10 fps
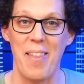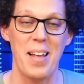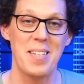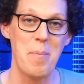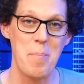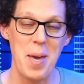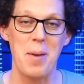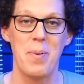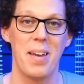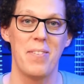and that's a
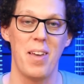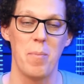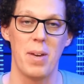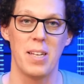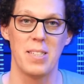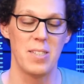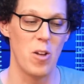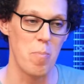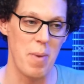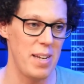big thing because there's
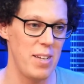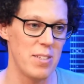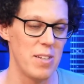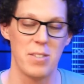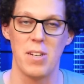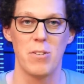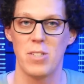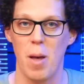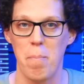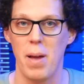no menus and there's no
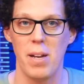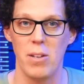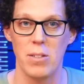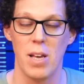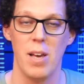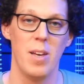sub-menus.